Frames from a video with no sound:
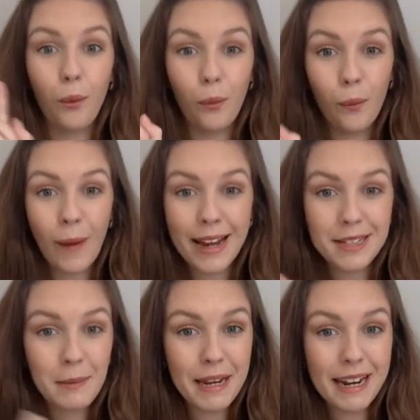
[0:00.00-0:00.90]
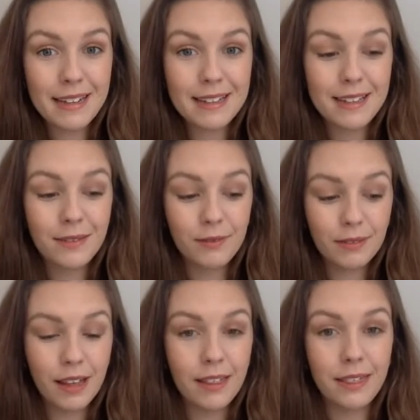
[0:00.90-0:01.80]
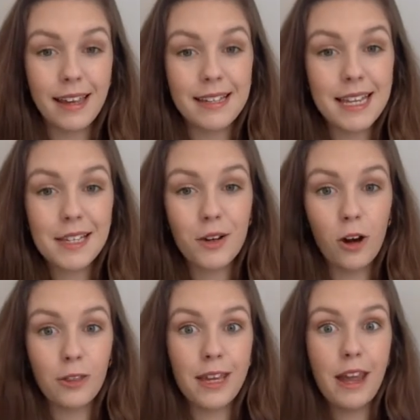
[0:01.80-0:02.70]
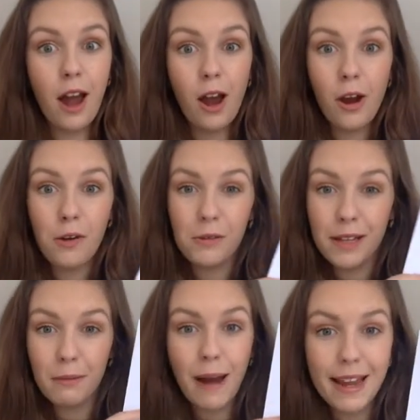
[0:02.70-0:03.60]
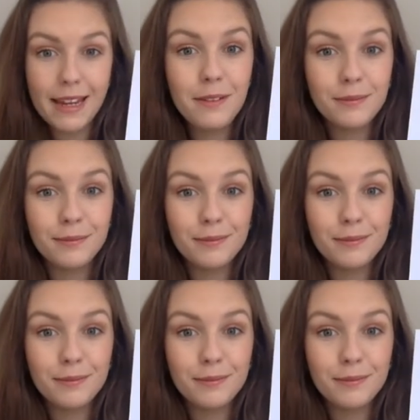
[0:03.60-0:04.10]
Wait a minute. This is not the only way